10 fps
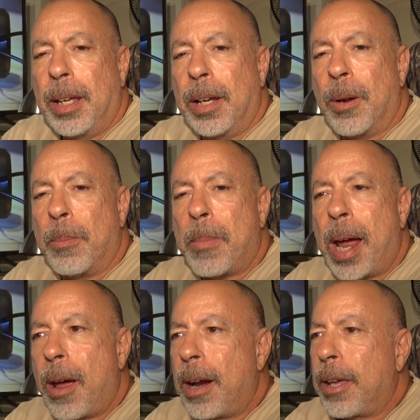And
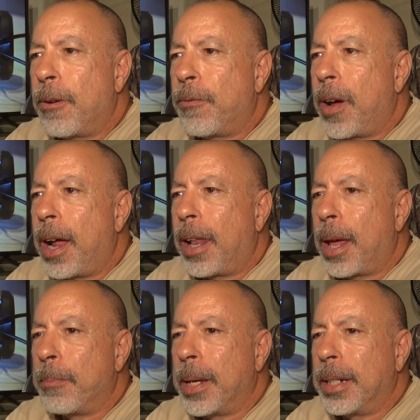by
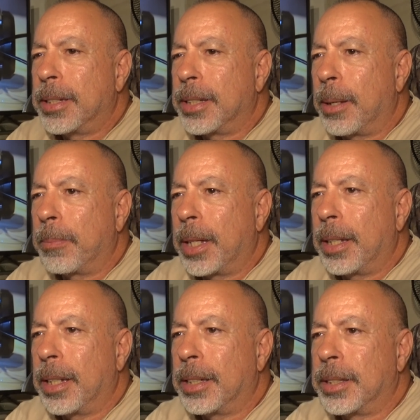audiophile I mean
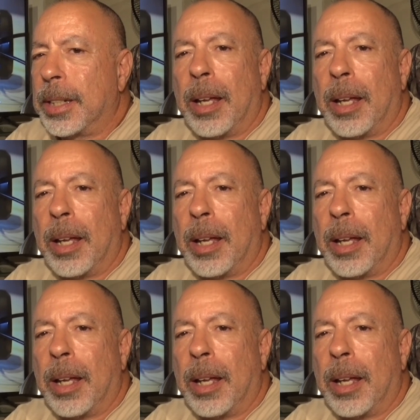something that